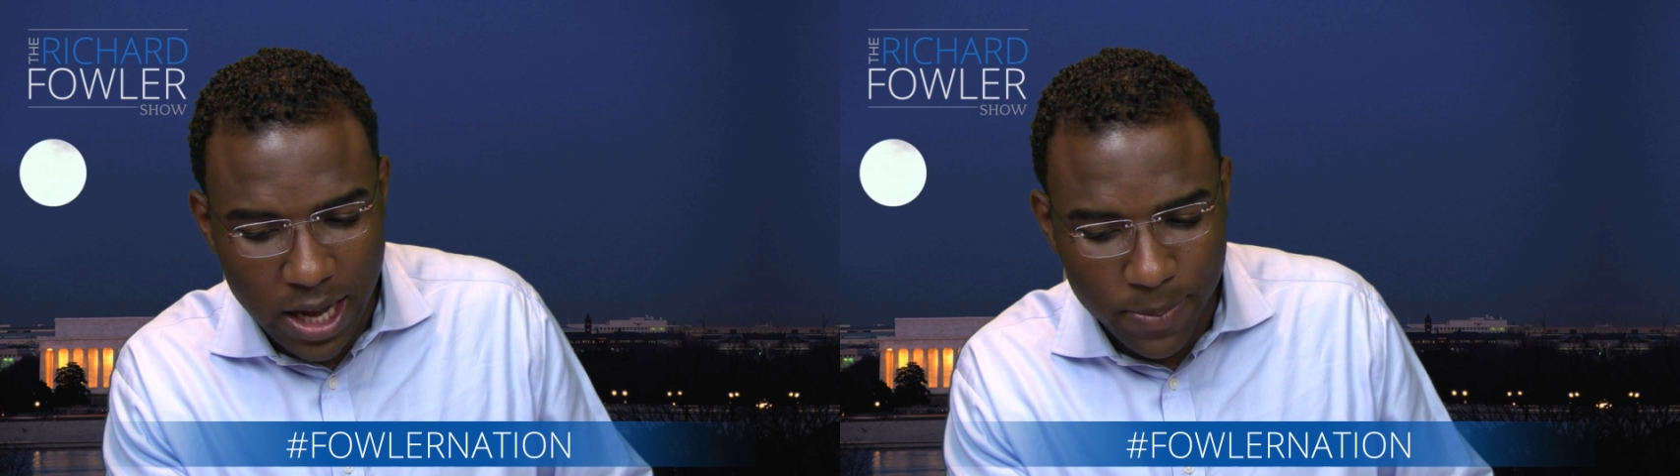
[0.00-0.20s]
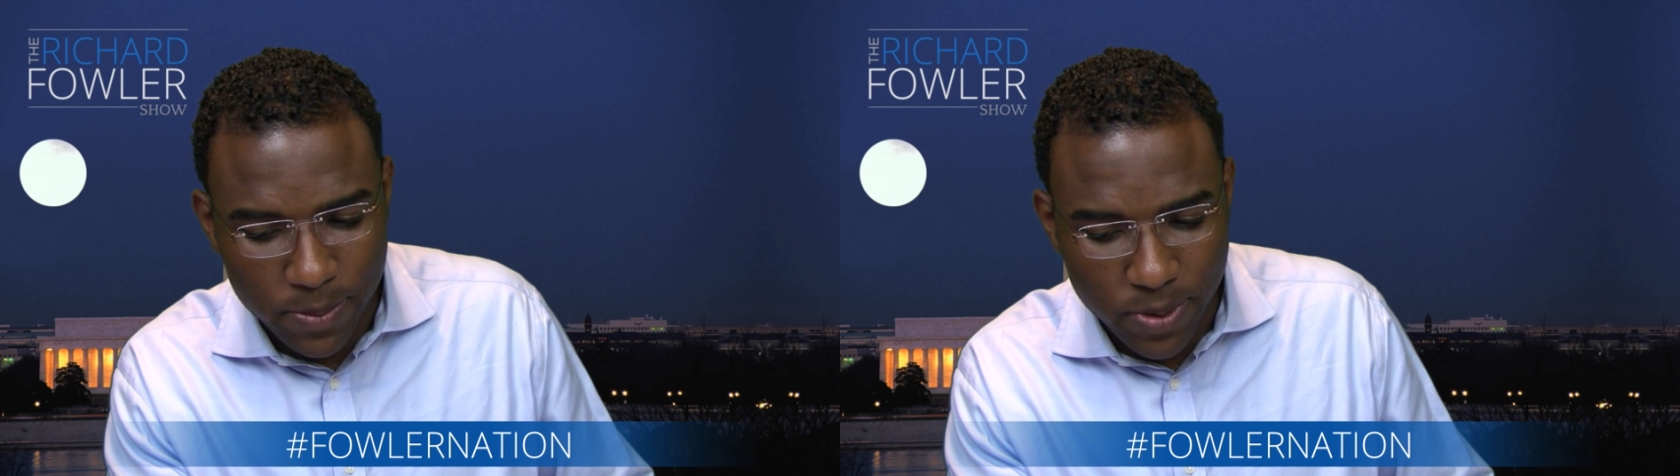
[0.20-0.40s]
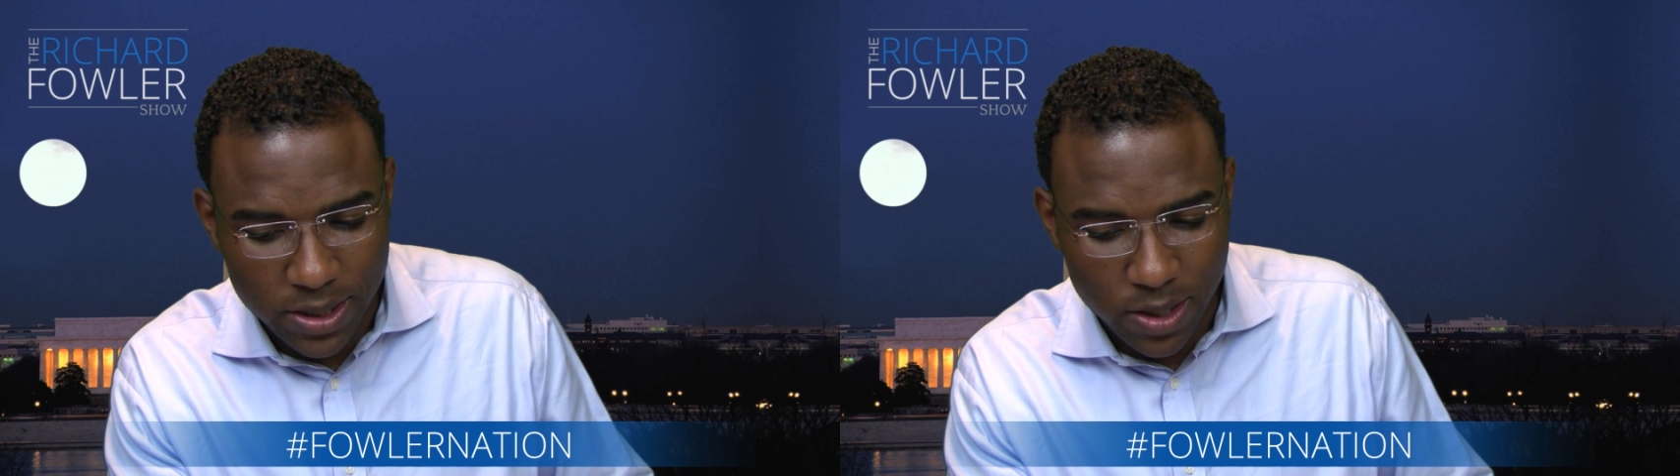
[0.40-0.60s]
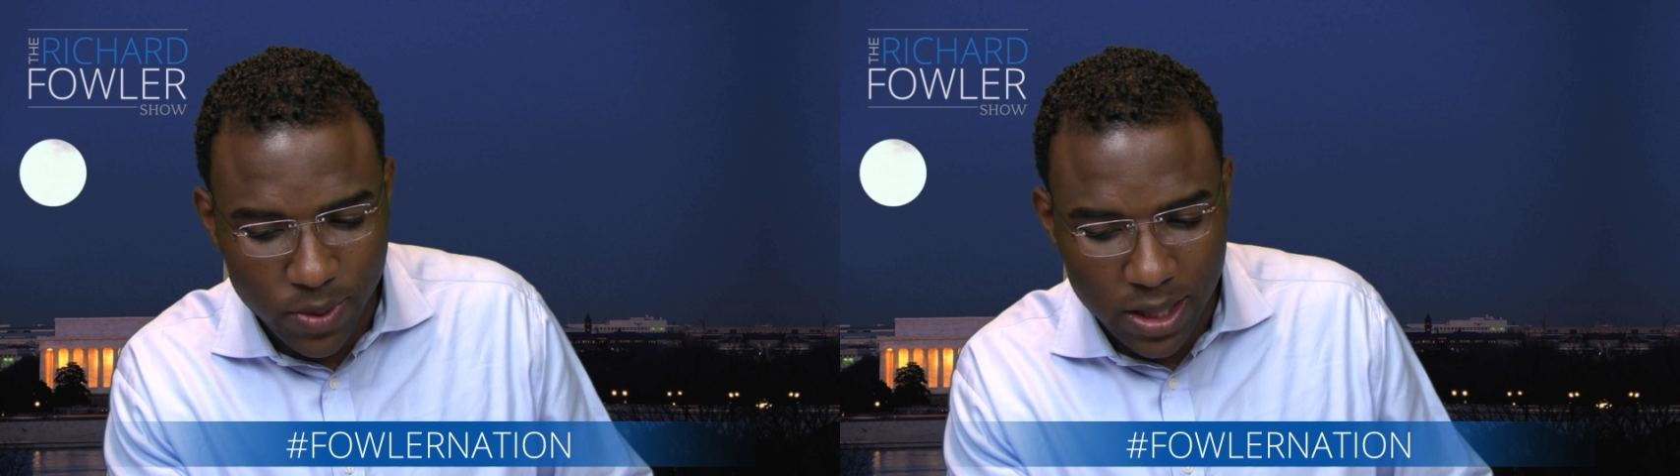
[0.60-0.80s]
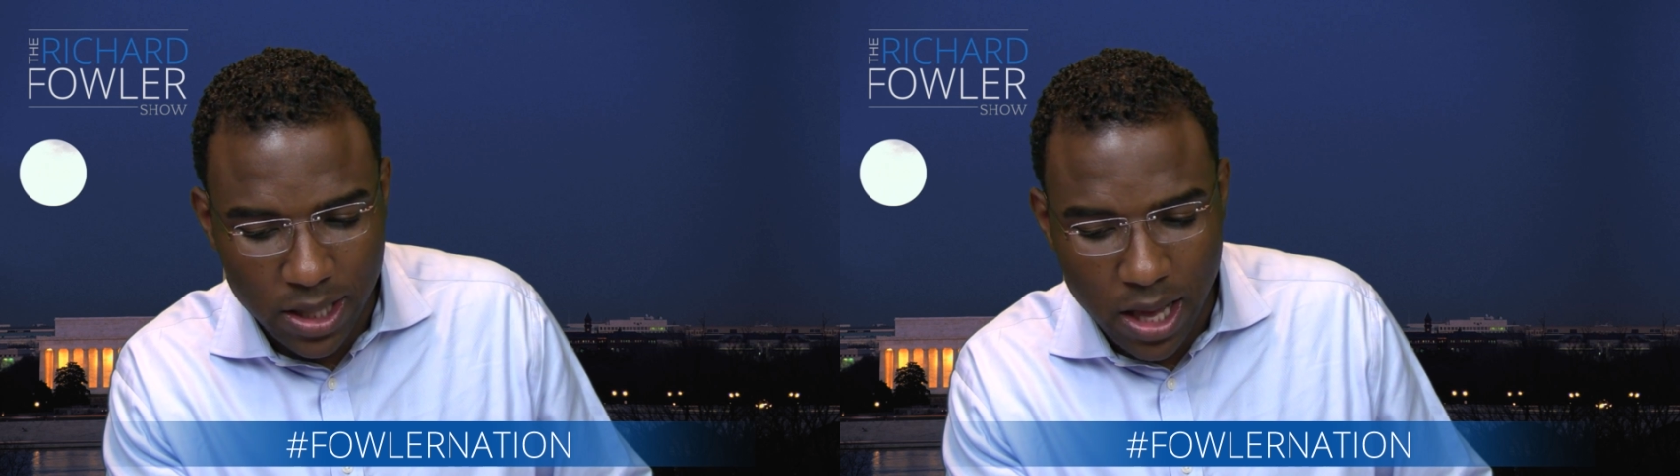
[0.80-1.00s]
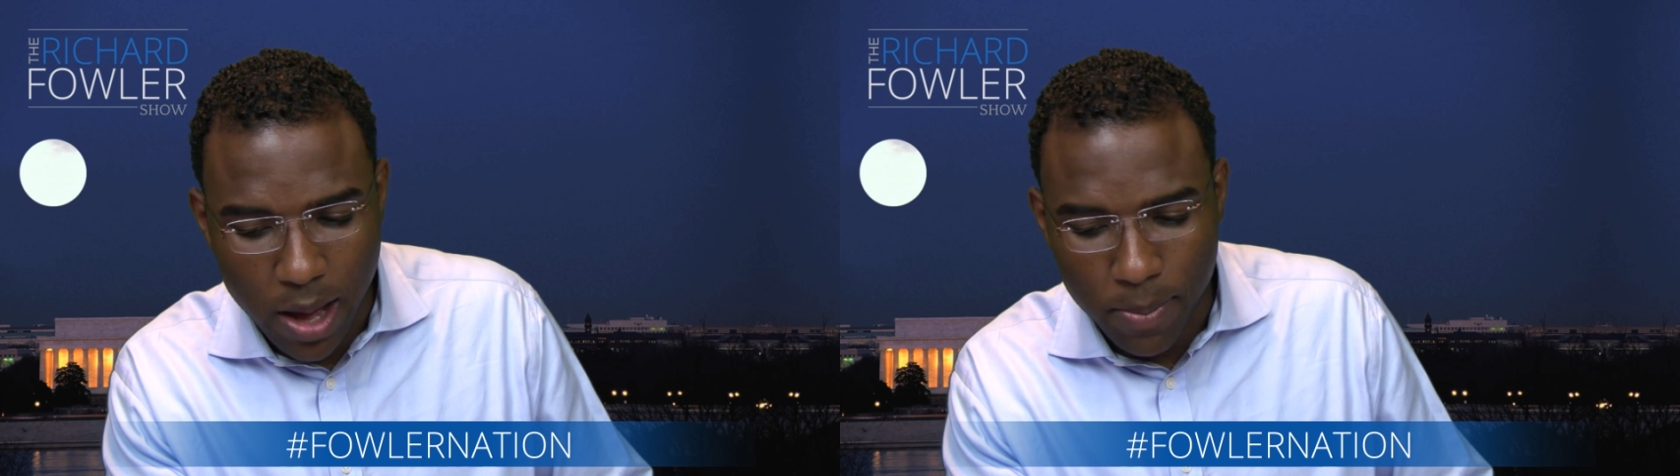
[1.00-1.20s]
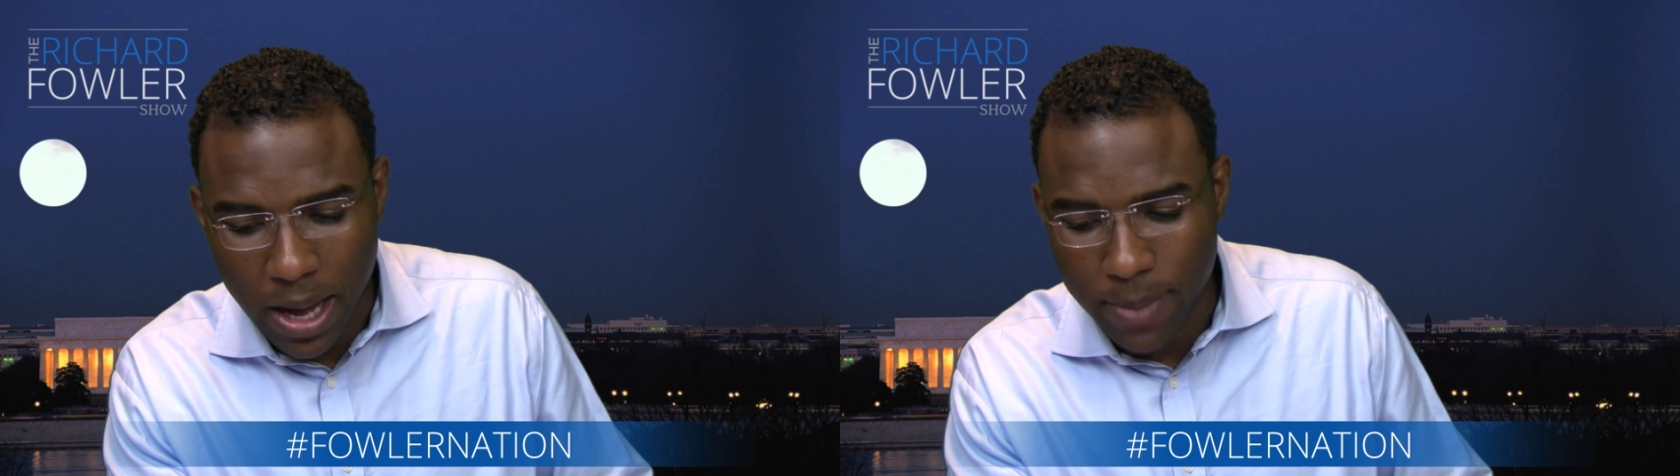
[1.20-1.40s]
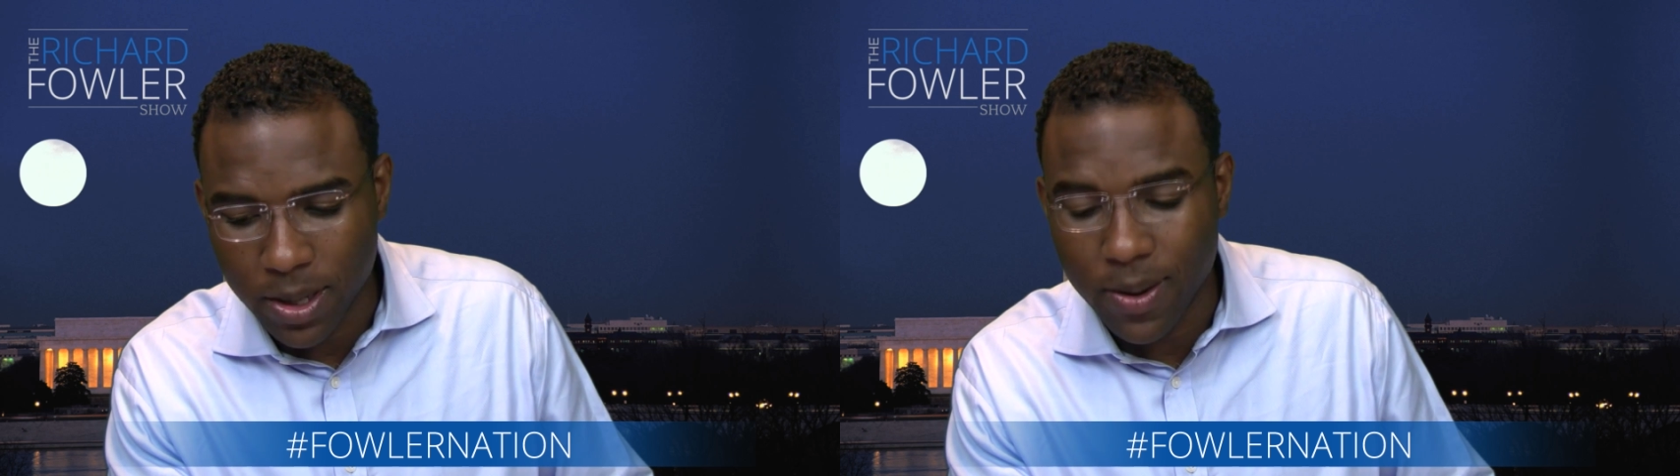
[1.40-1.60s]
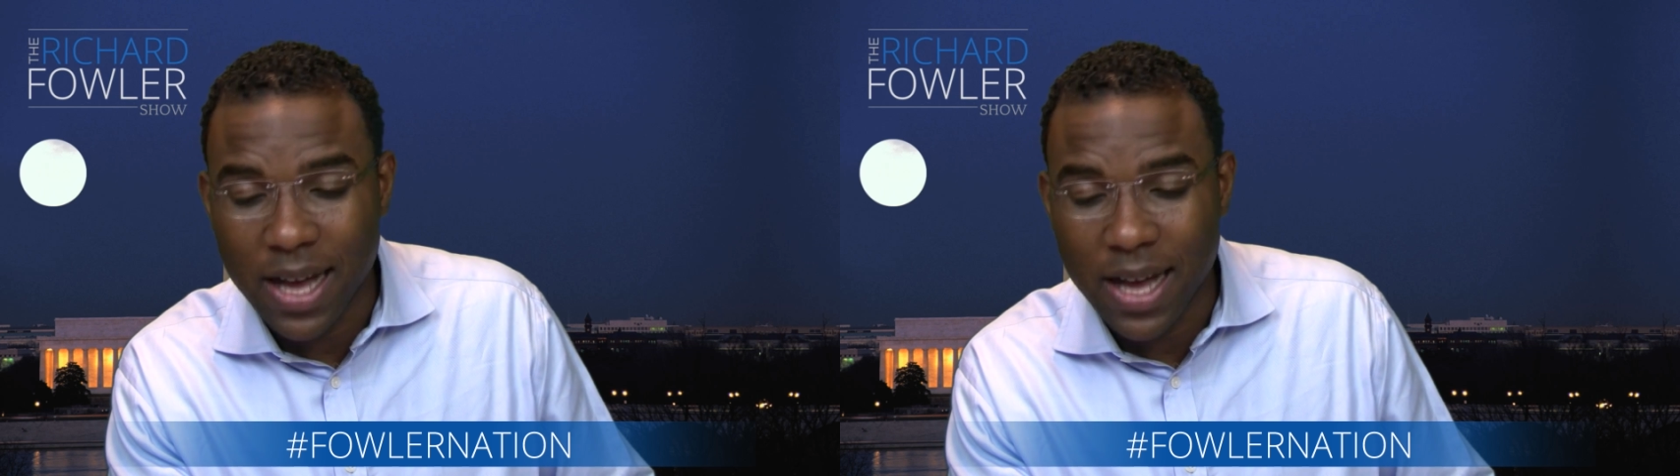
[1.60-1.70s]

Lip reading: up in prison with Pablo